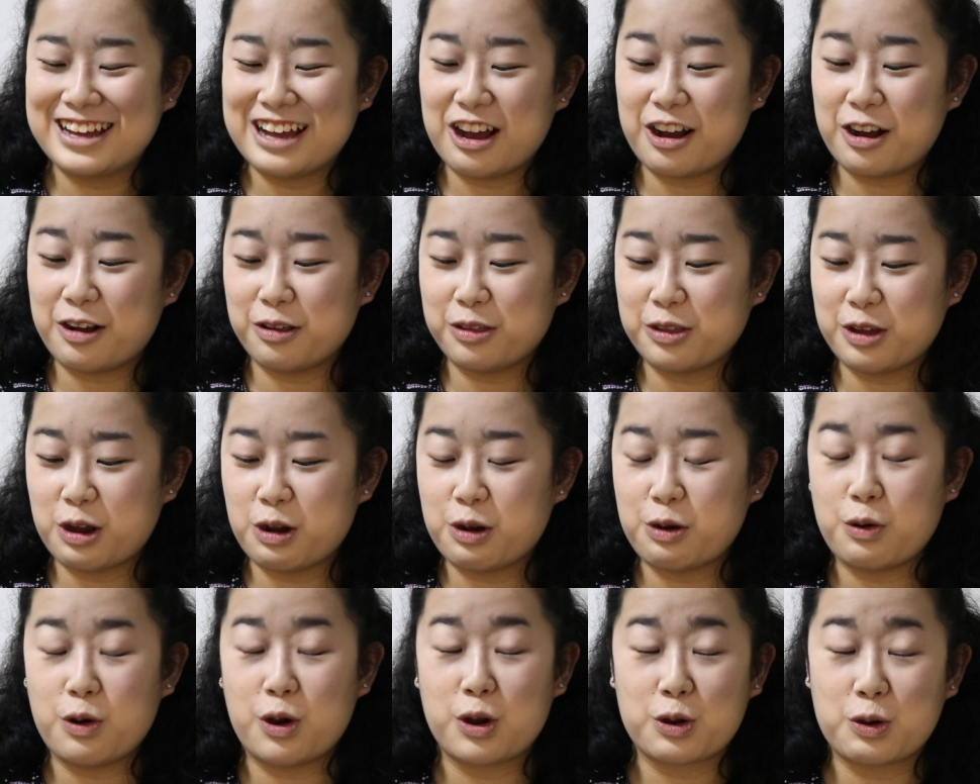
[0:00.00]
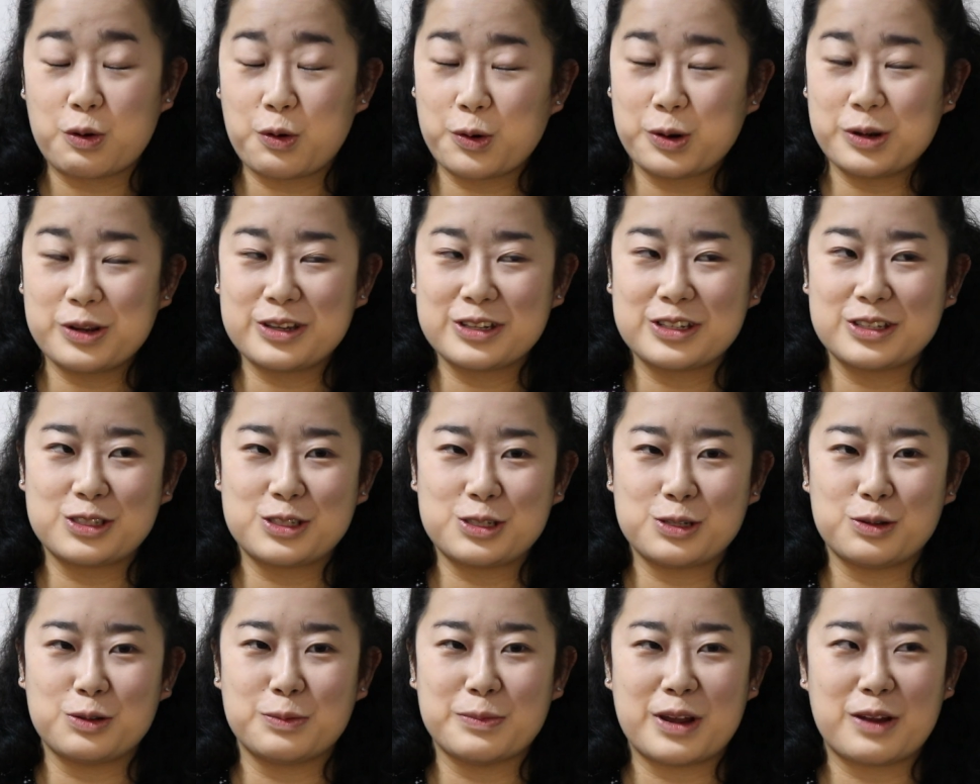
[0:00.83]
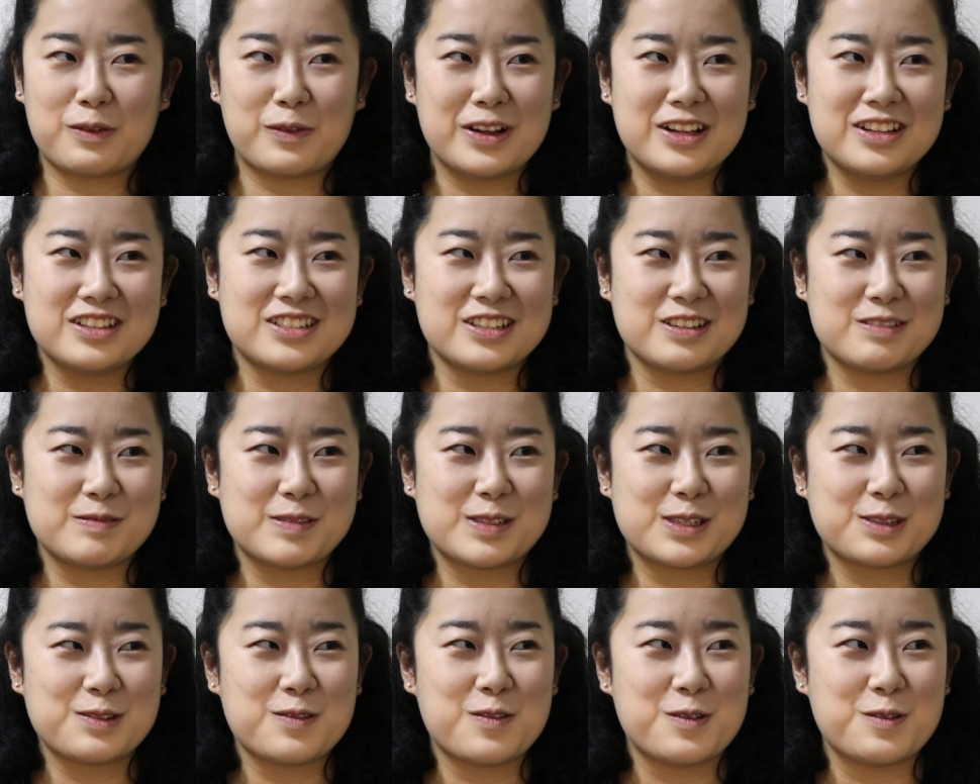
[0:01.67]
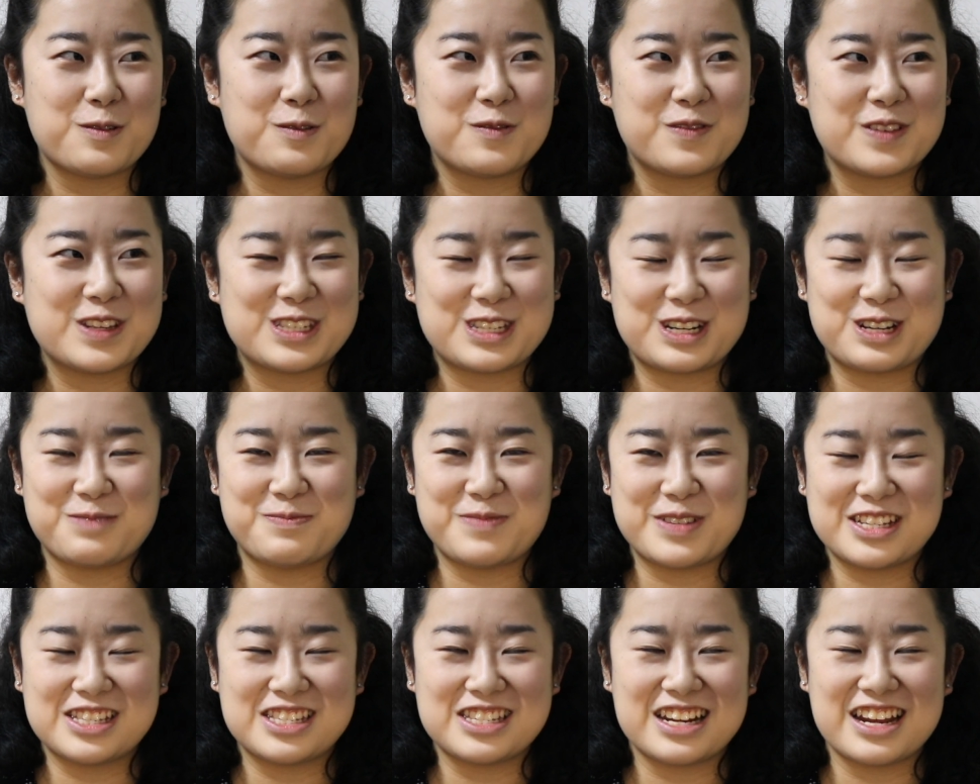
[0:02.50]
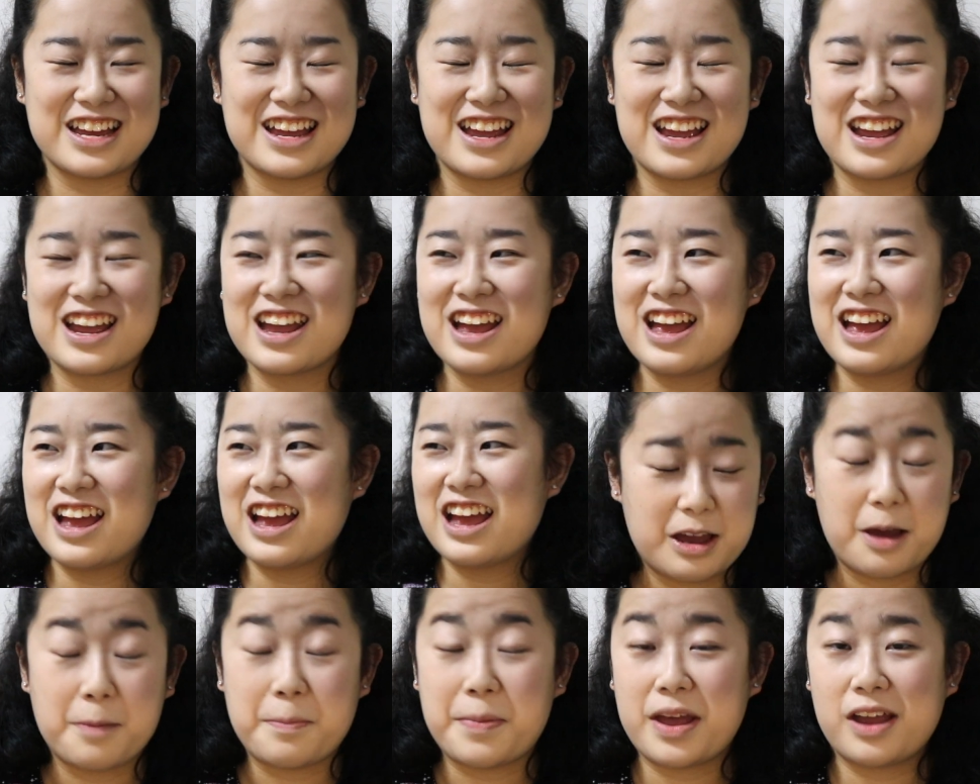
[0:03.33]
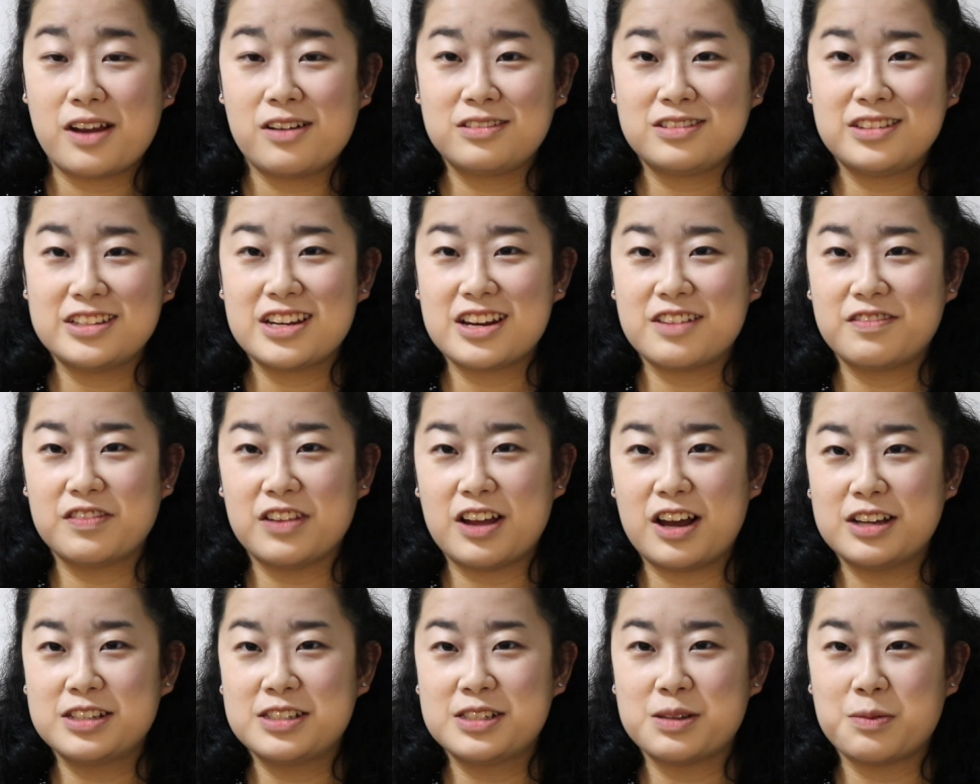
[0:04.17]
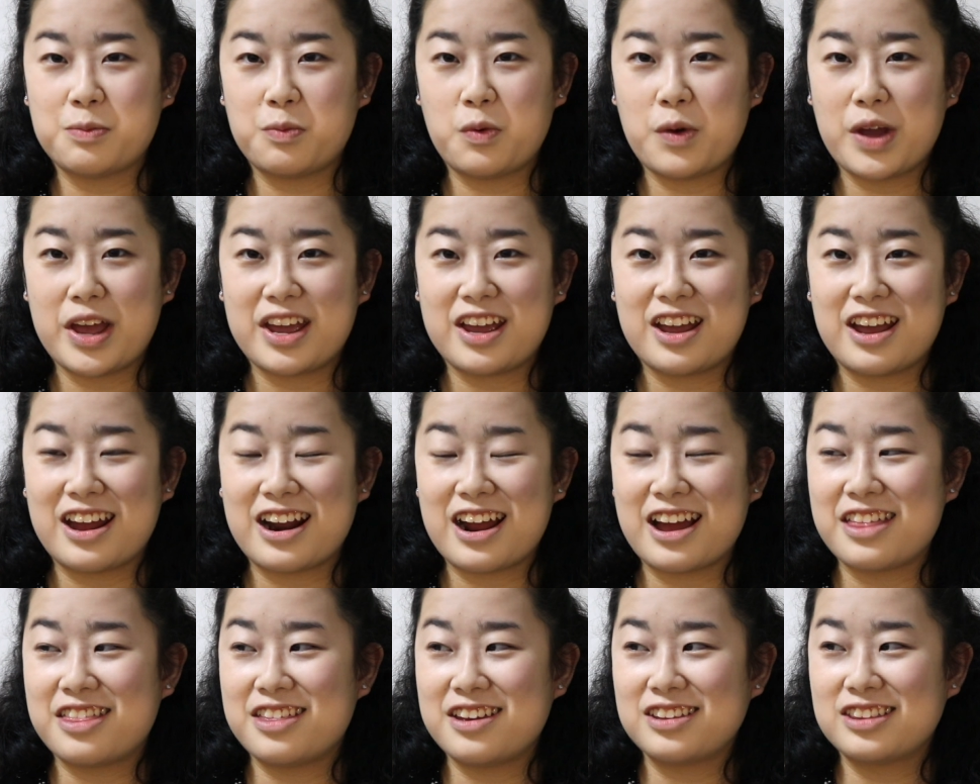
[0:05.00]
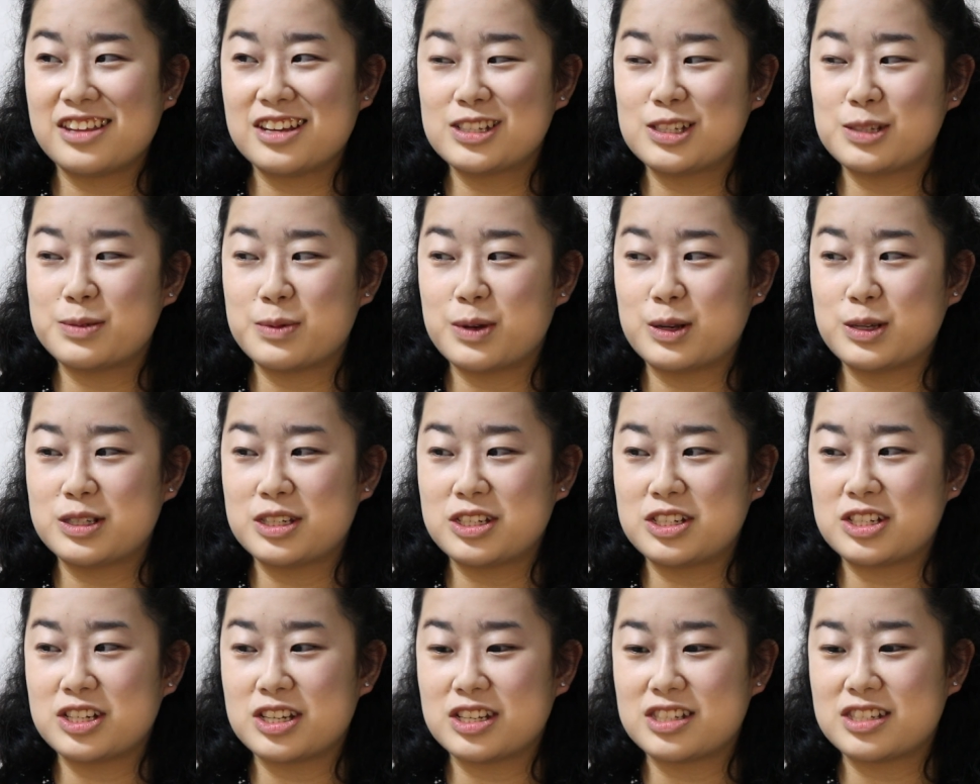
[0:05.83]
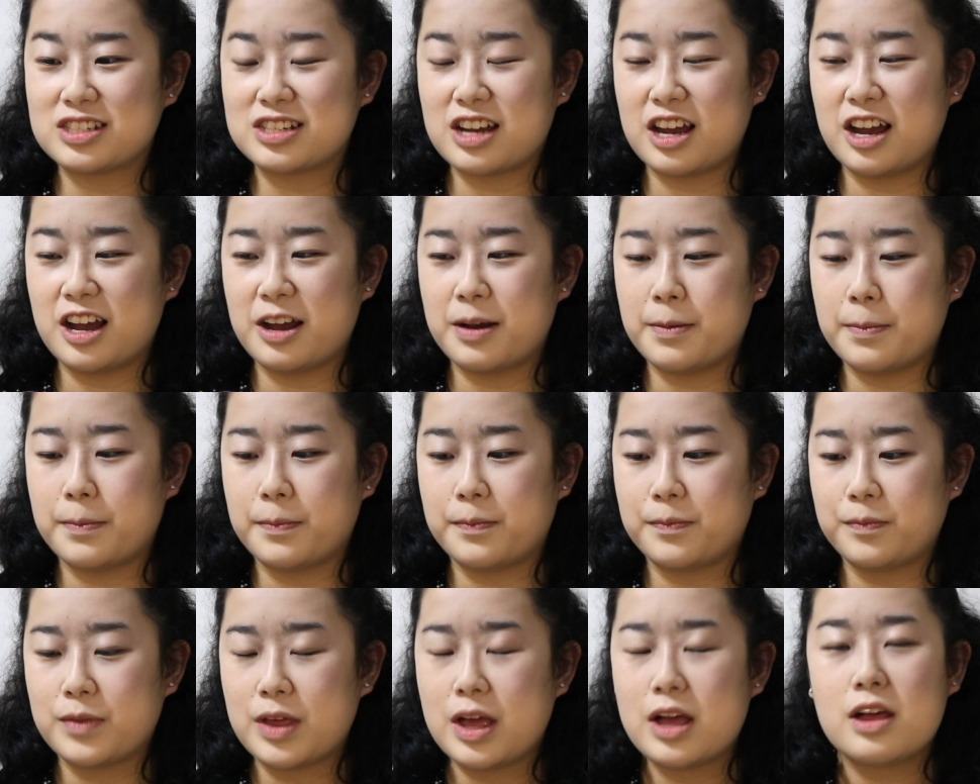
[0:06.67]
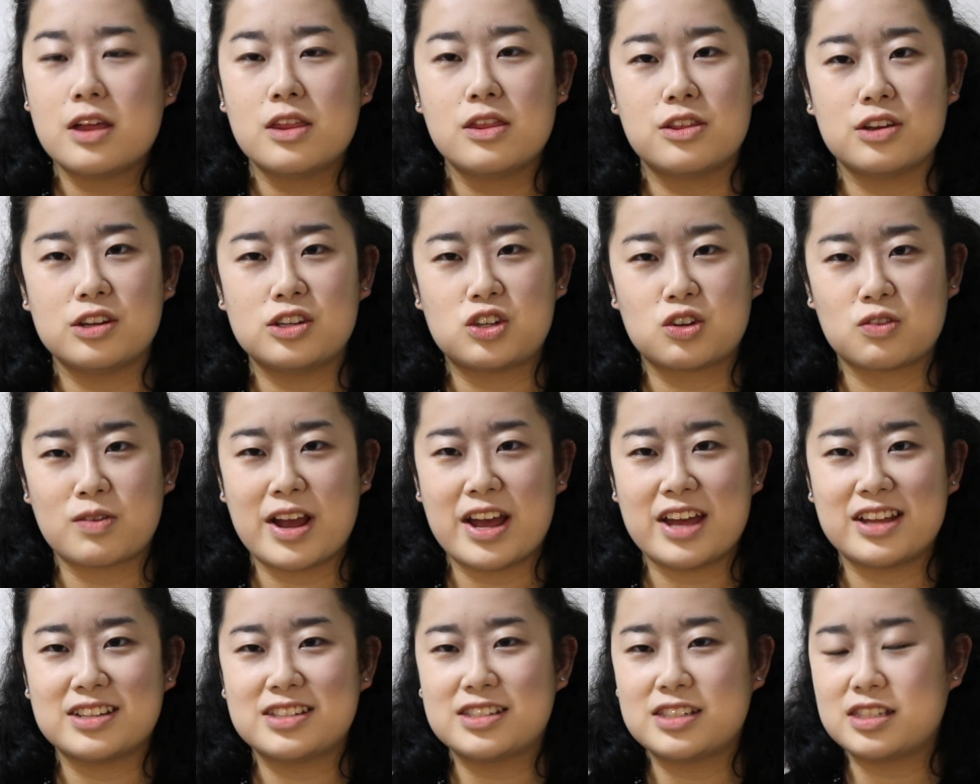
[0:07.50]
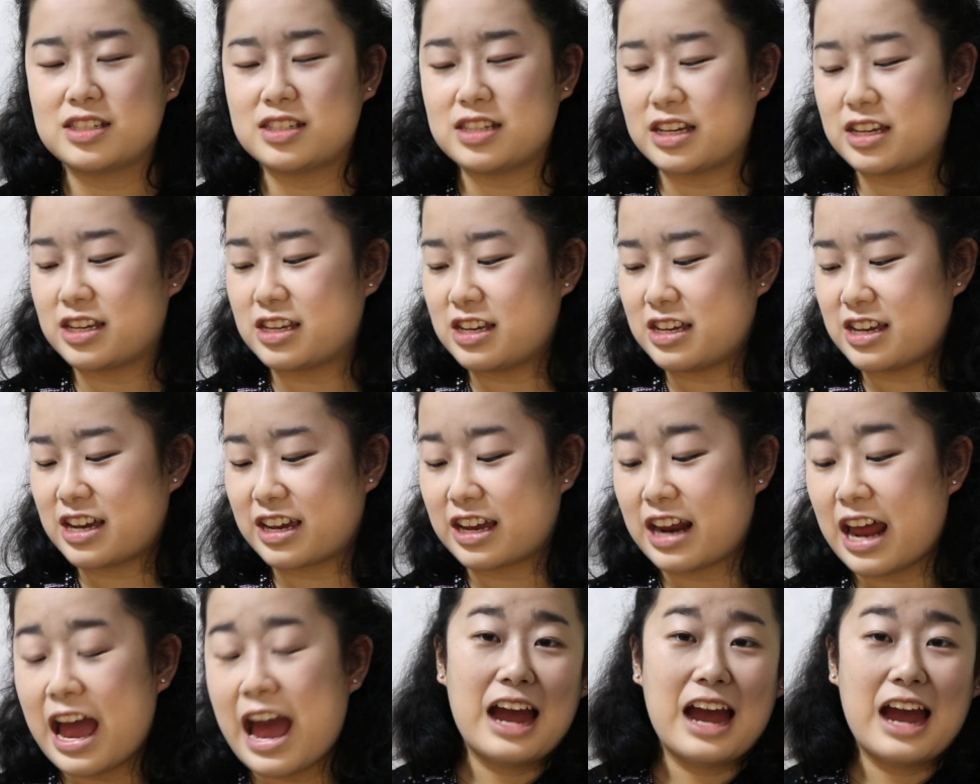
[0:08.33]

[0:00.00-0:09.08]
Although, according to my relatives who visited me today, apparently I've lost some weight, and I think that's mostly just the dreads sinking in.